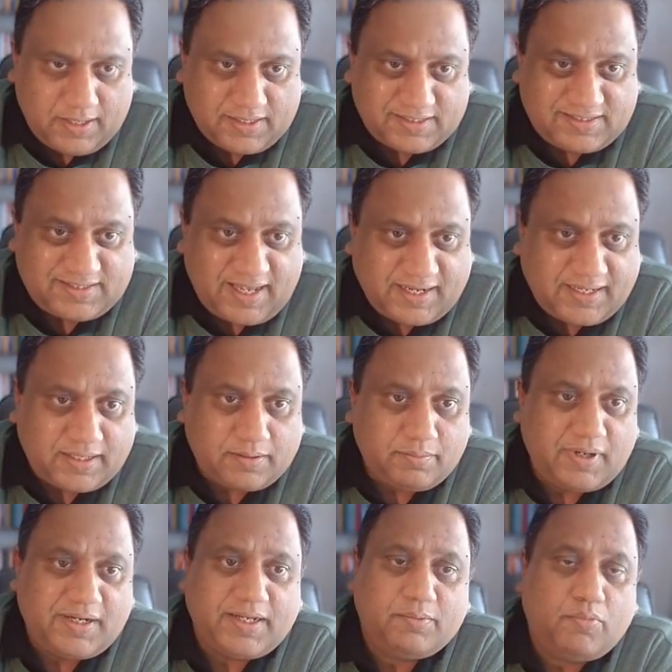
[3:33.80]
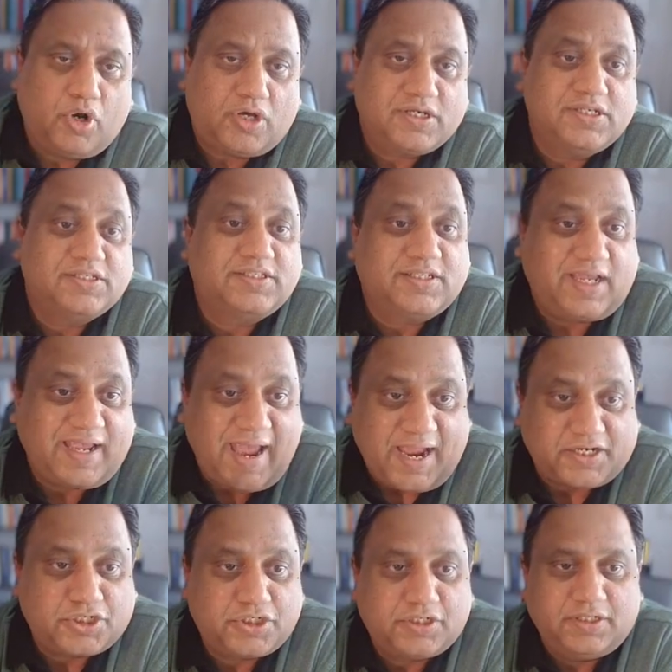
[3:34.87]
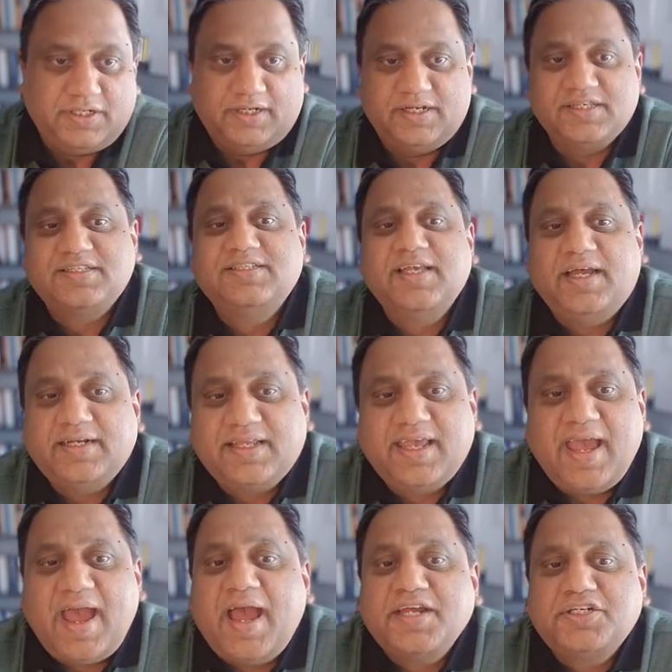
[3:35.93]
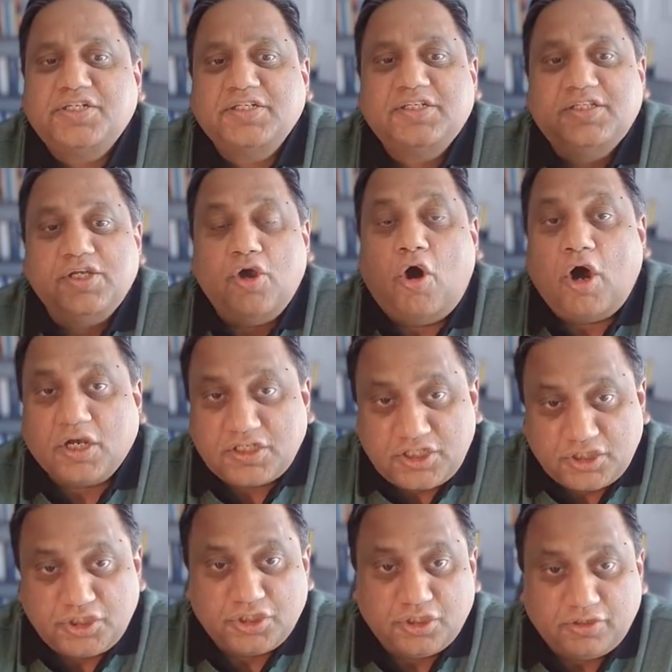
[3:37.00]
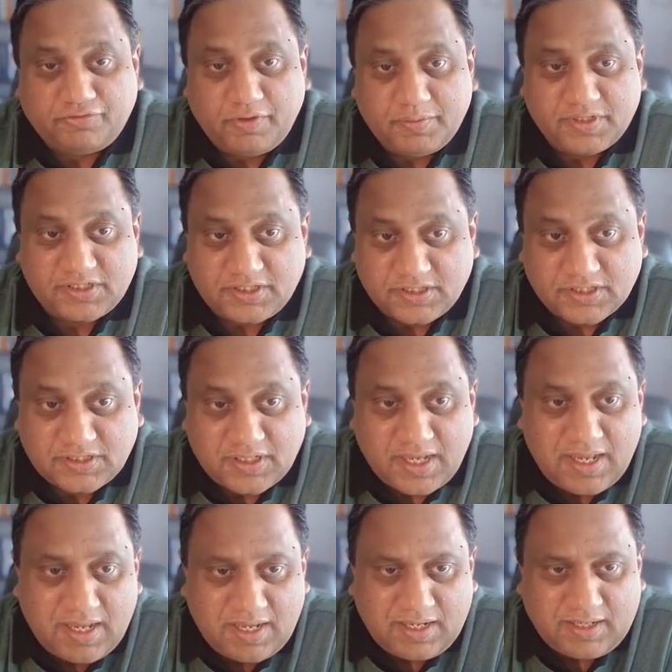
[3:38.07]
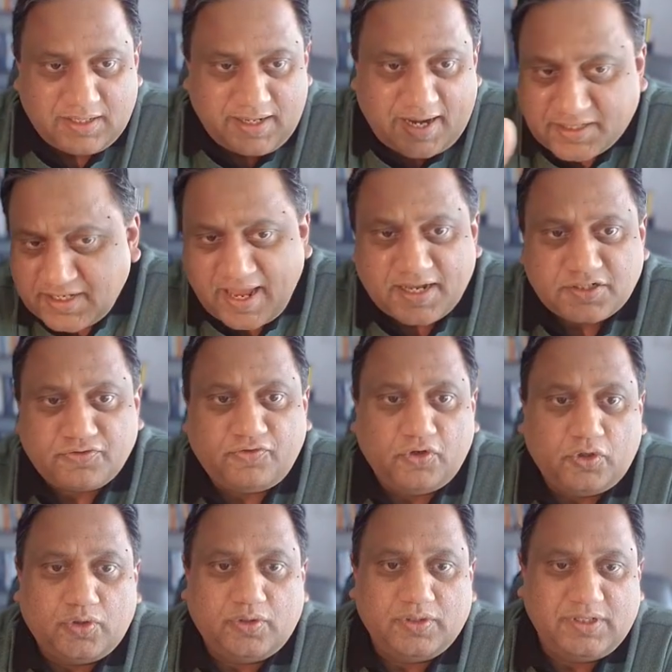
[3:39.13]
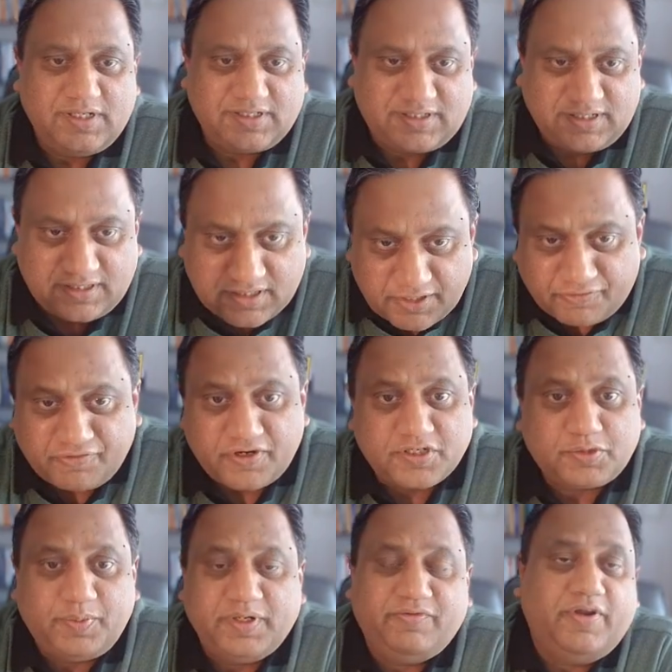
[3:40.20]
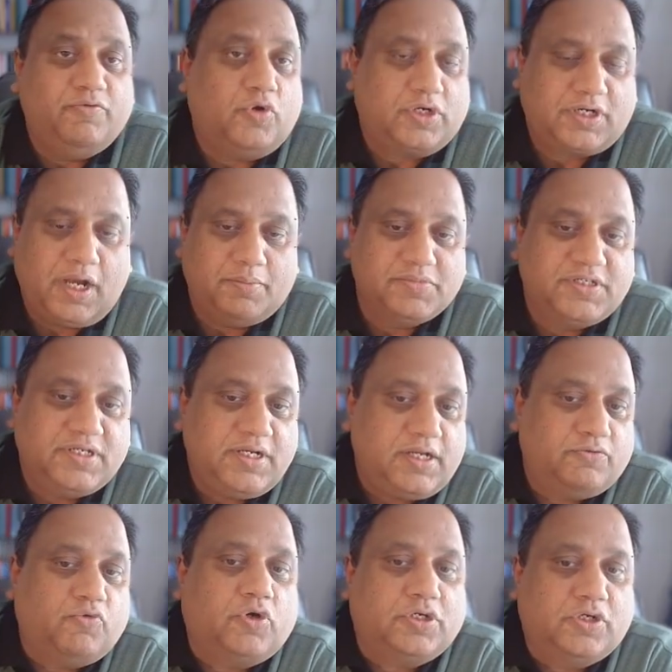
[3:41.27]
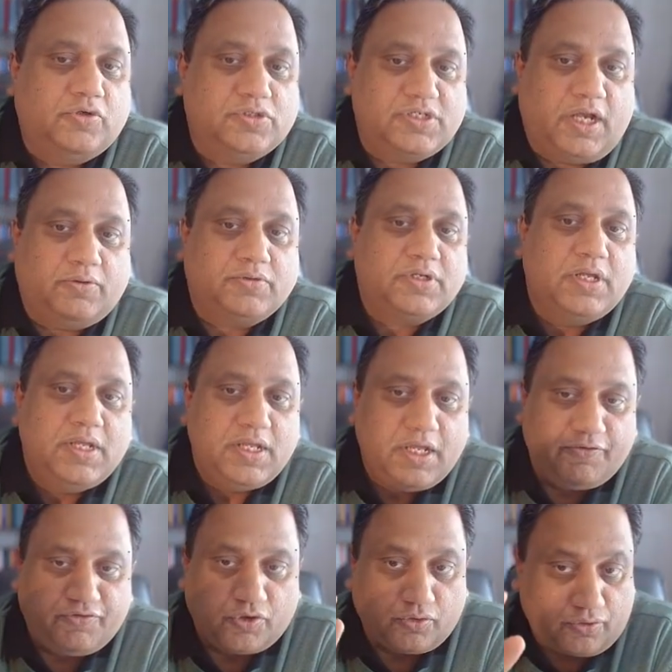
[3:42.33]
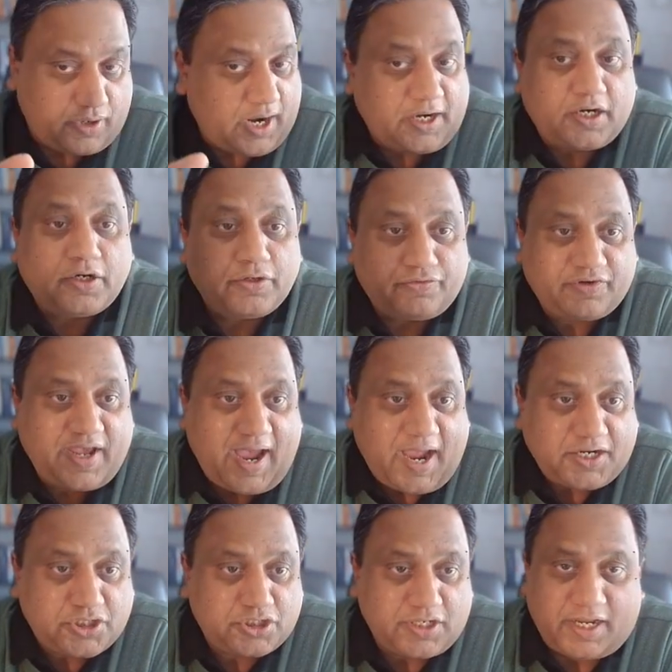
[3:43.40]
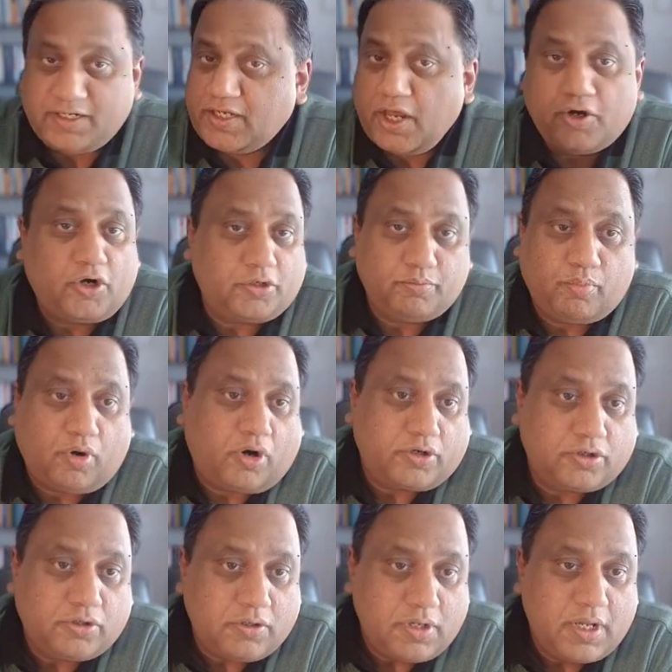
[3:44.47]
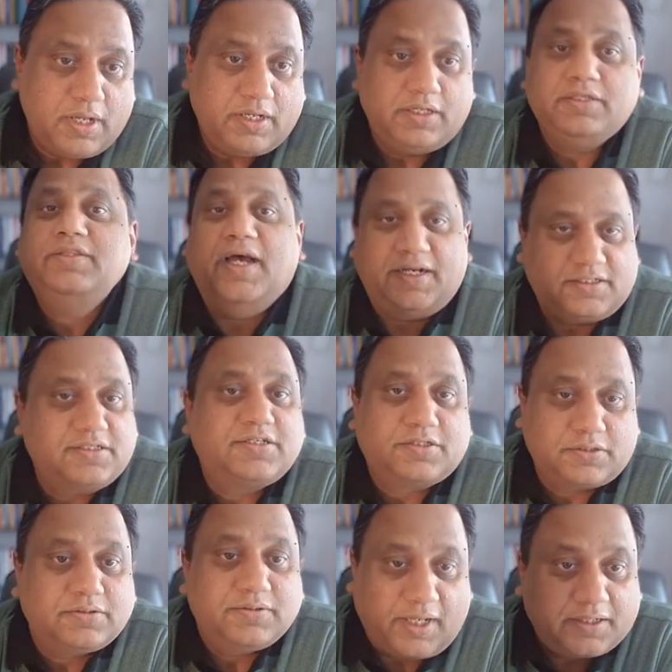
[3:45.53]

Second building block is the cash. It is said cash is the oxygen of a business. Net cash flow is the difference between what comes in and what goes out. If you run out of cash and cannot borrow, that's